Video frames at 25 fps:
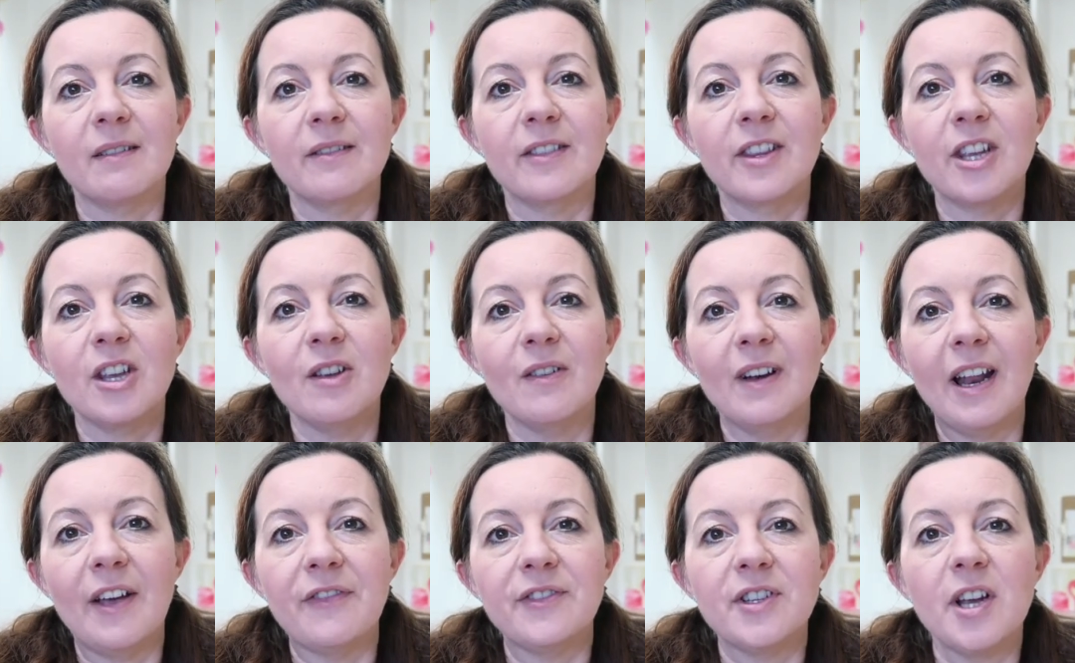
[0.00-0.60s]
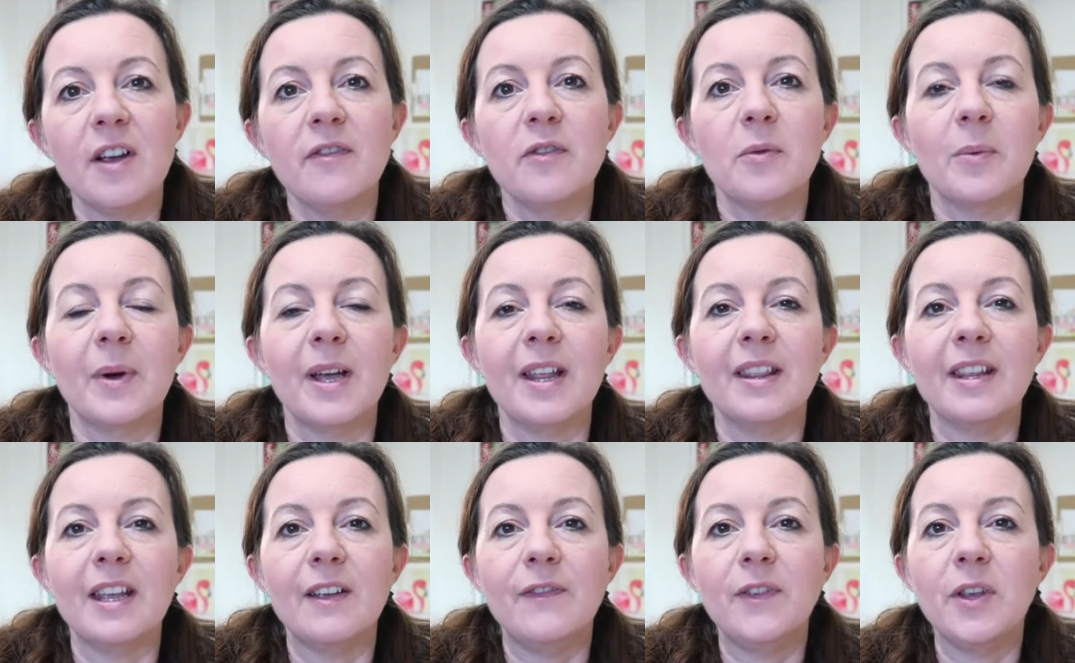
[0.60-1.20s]
that you're left over
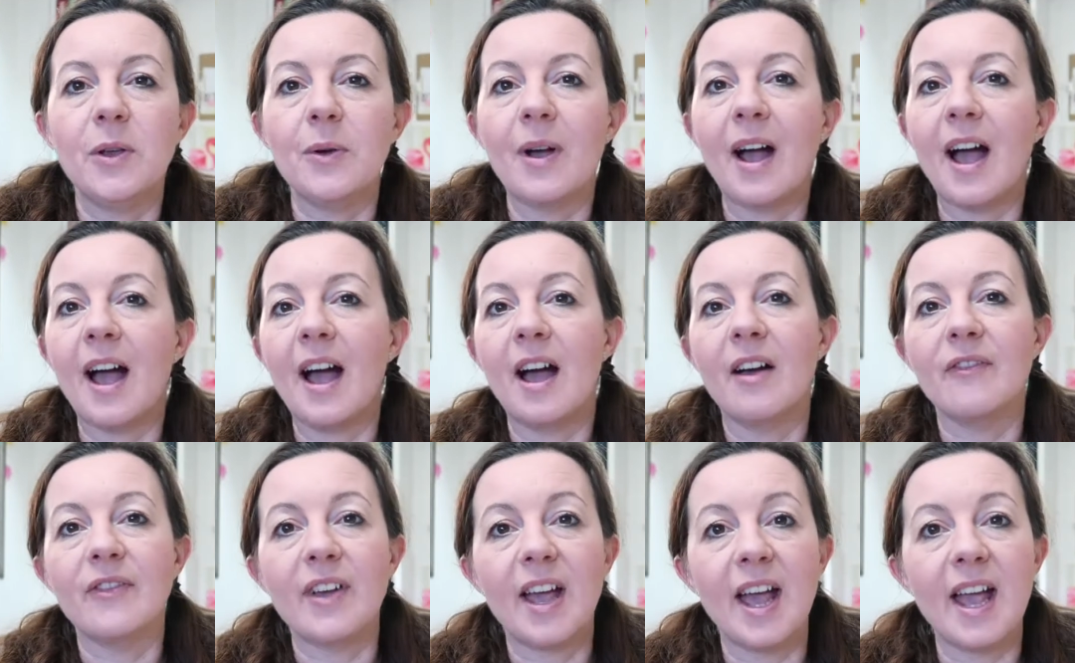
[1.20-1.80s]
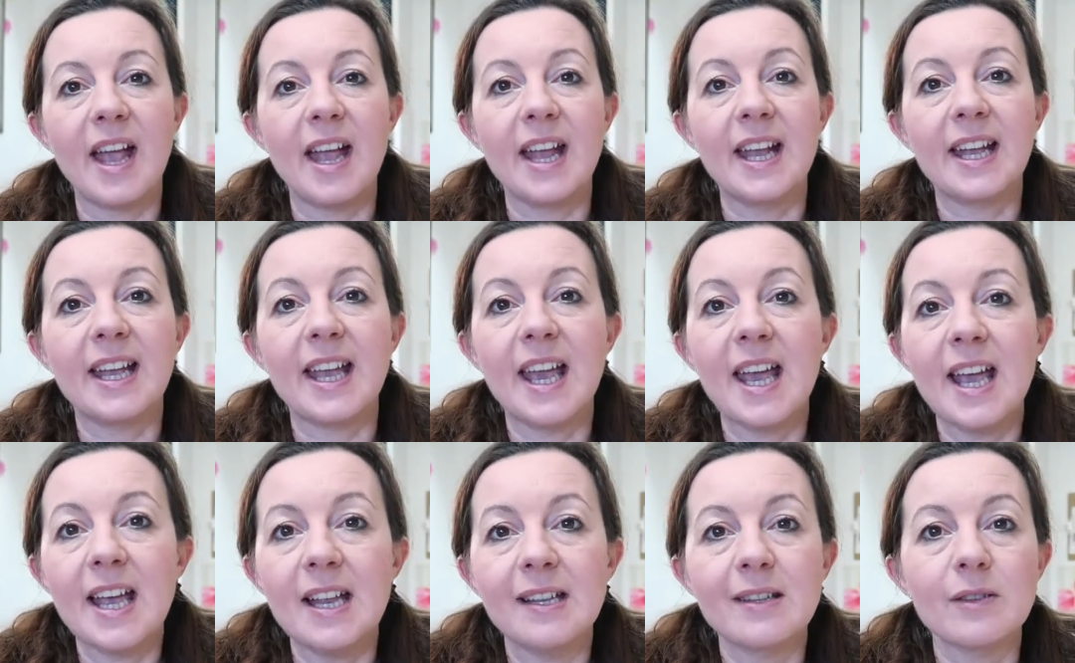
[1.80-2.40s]
with if you have a
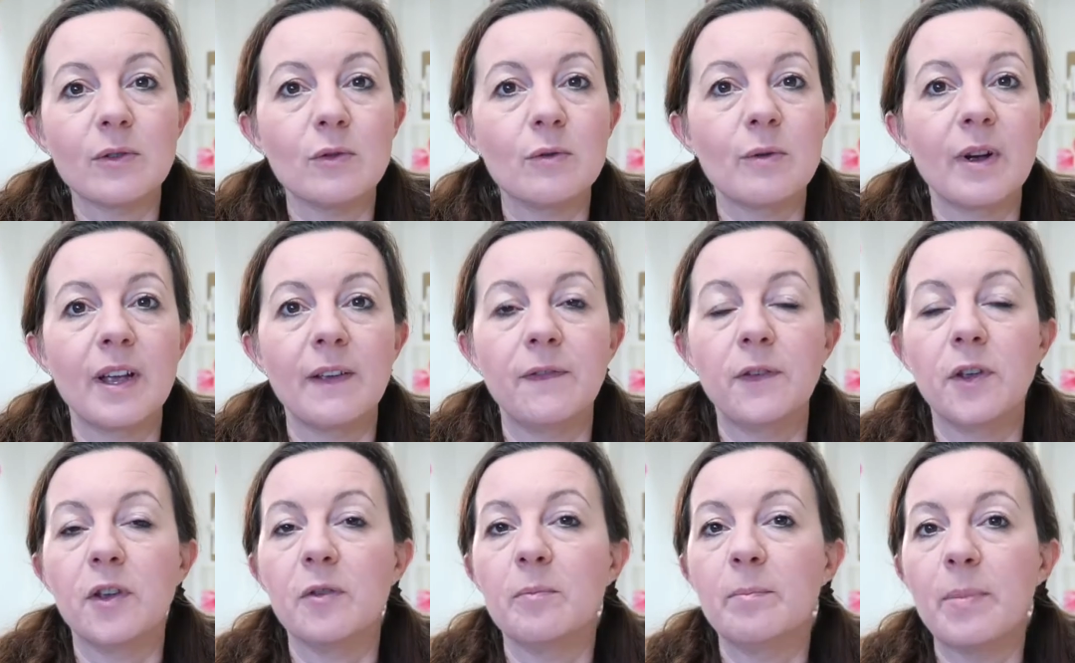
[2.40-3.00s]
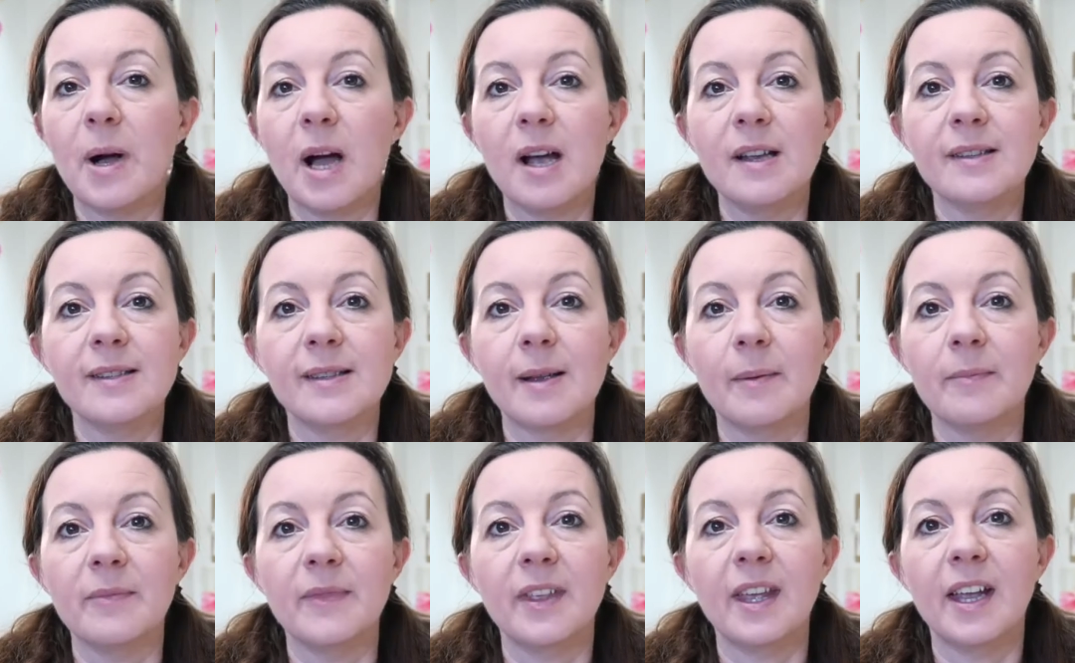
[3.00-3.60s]
kit or if you buy
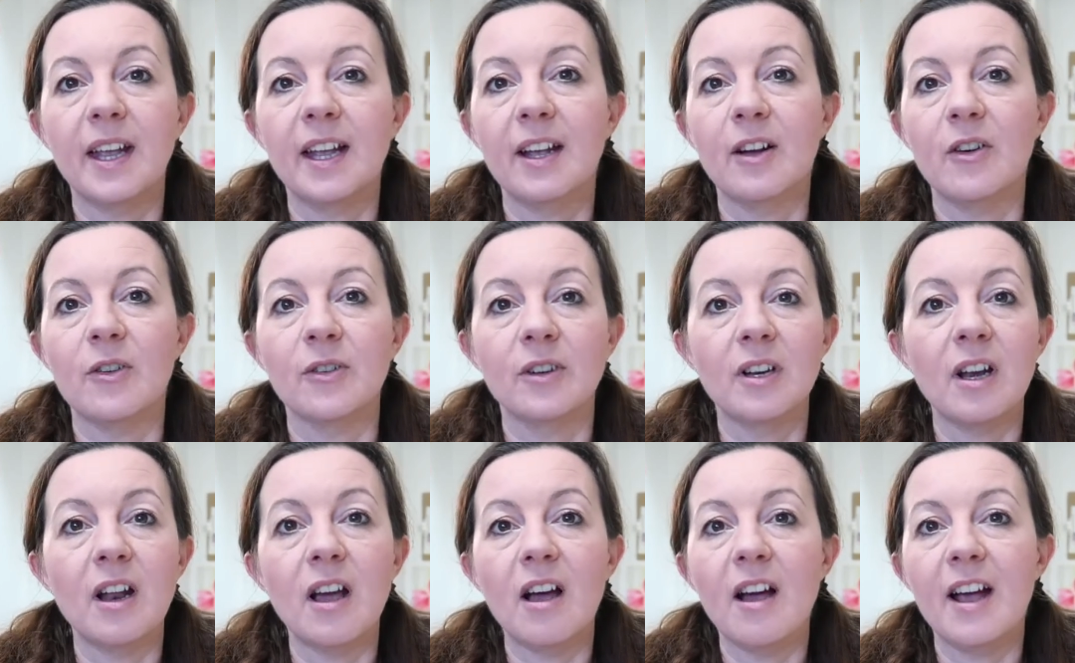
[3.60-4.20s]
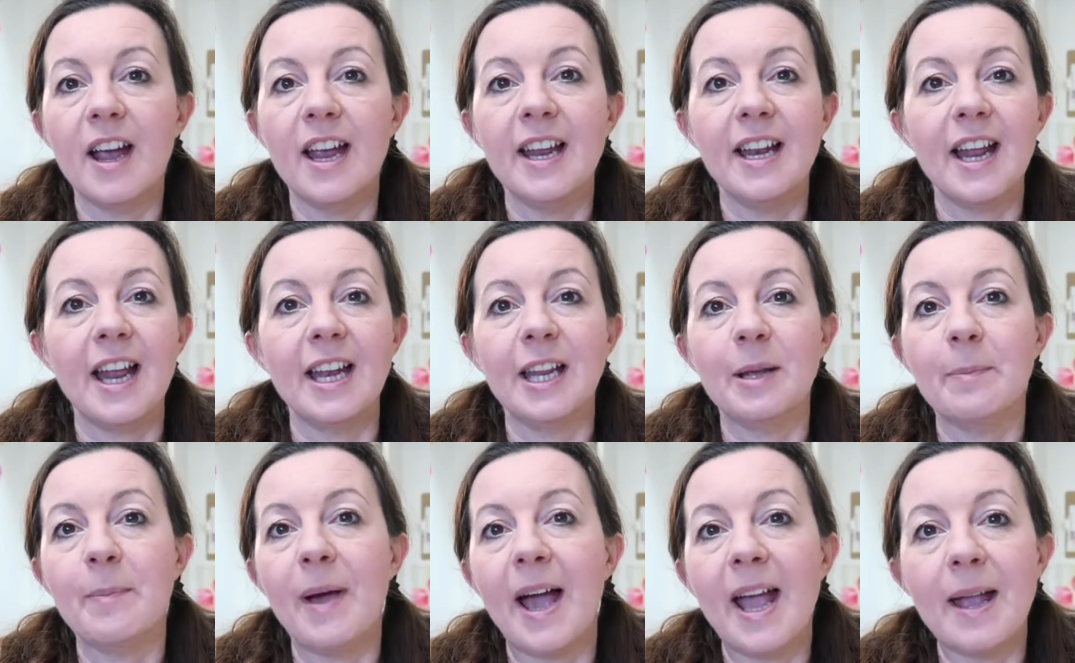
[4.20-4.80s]
something online
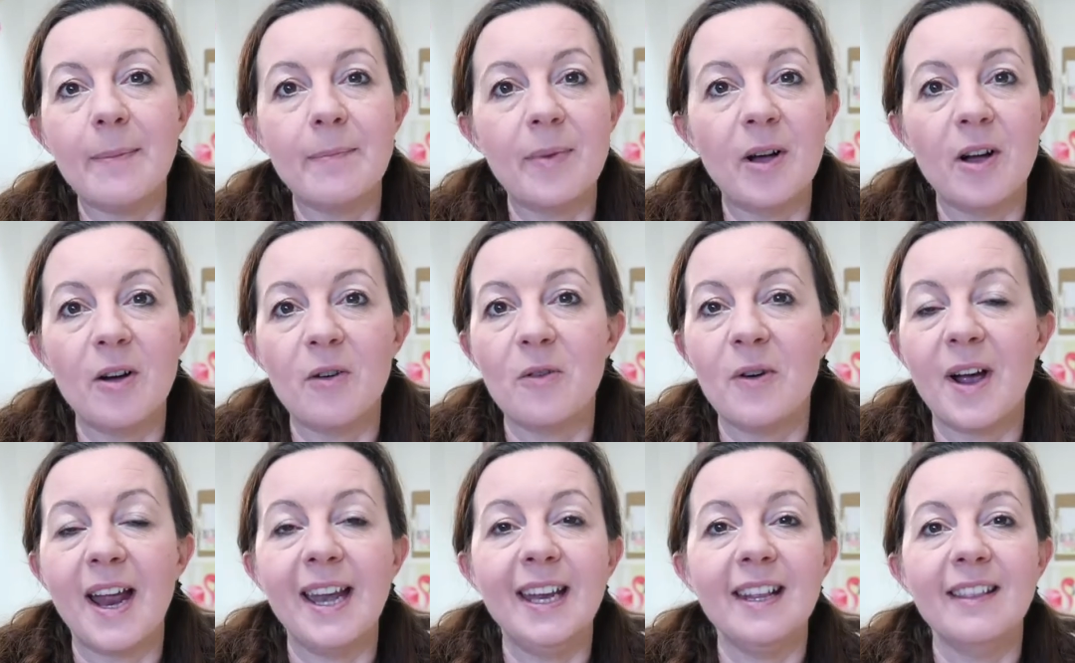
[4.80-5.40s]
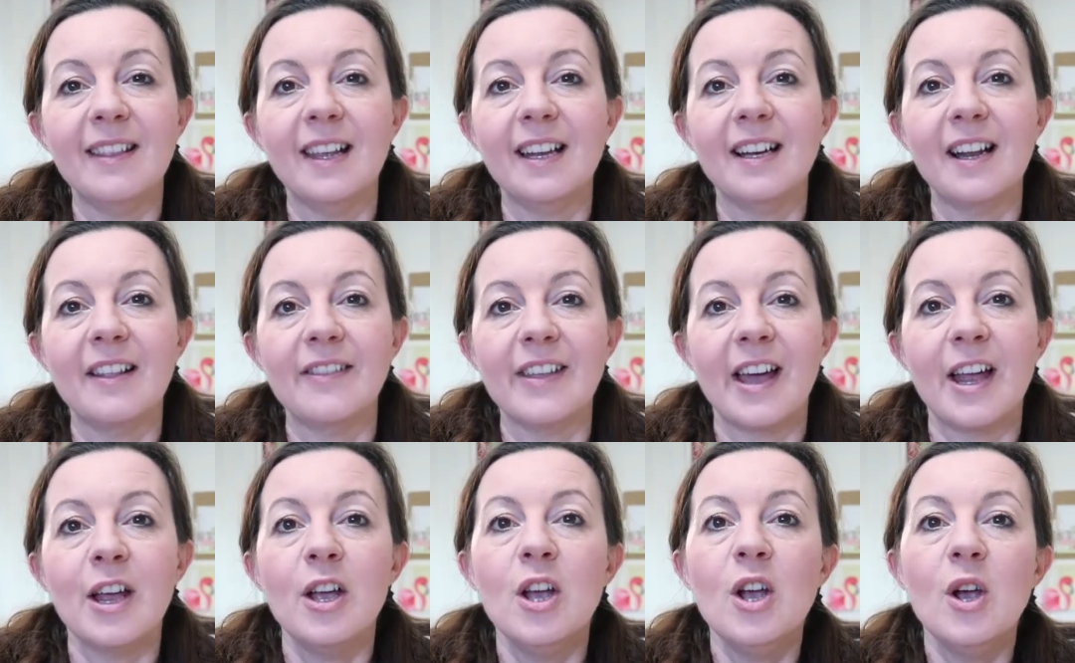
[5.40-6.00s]
any paper or anything like
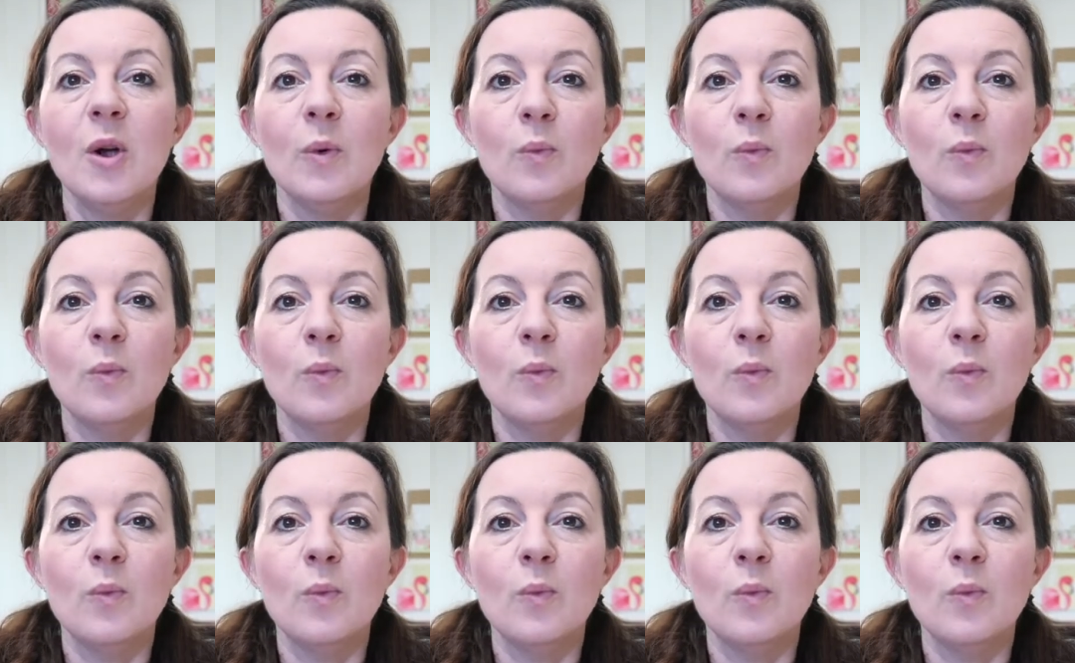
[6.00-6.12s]
that